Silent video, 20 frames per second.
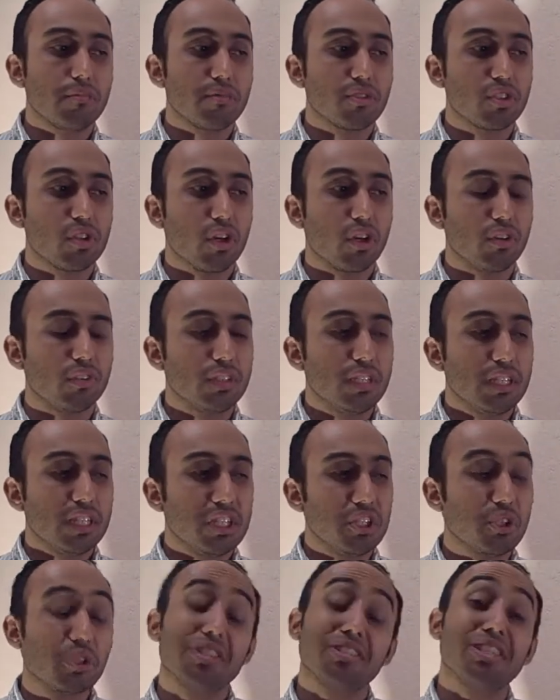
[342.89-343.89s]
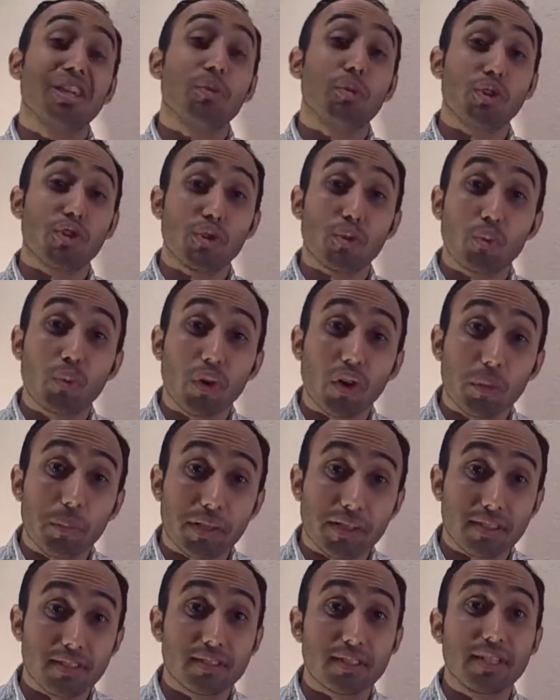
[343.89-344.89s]
So you can say what you will
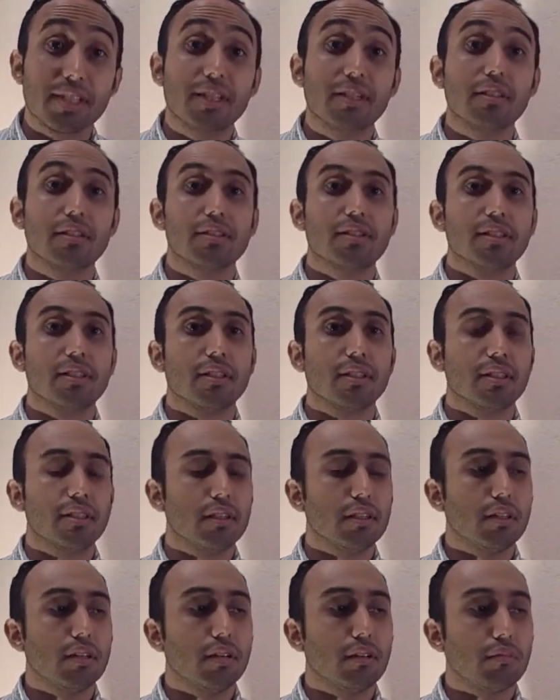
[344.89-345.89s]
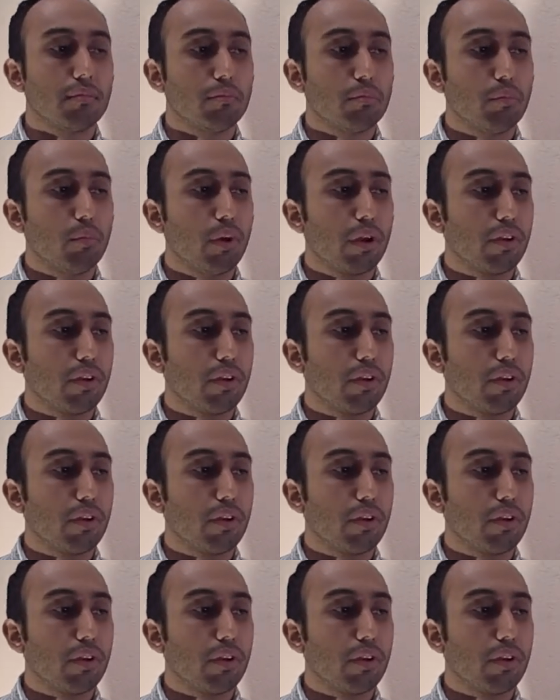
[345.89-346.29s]
about these leaders and,